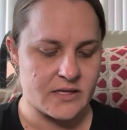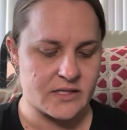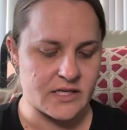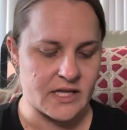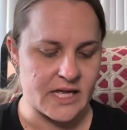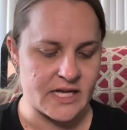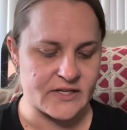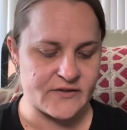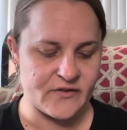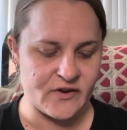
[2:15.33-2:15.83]
So
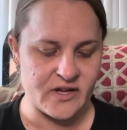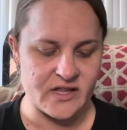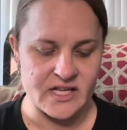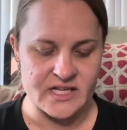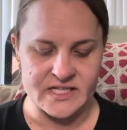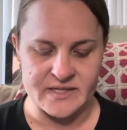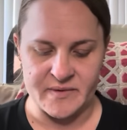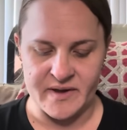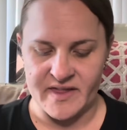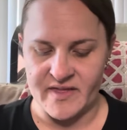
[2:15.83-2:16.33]
that's for
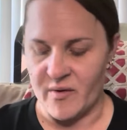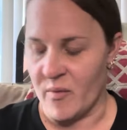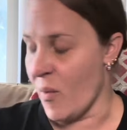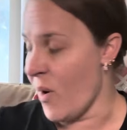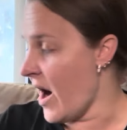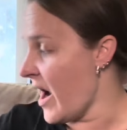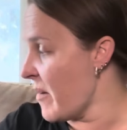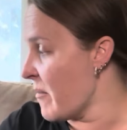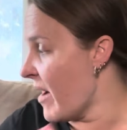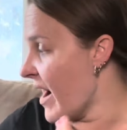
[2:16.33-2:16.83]
Elizabeth.
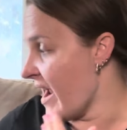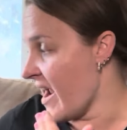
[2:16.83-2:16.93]
Why am I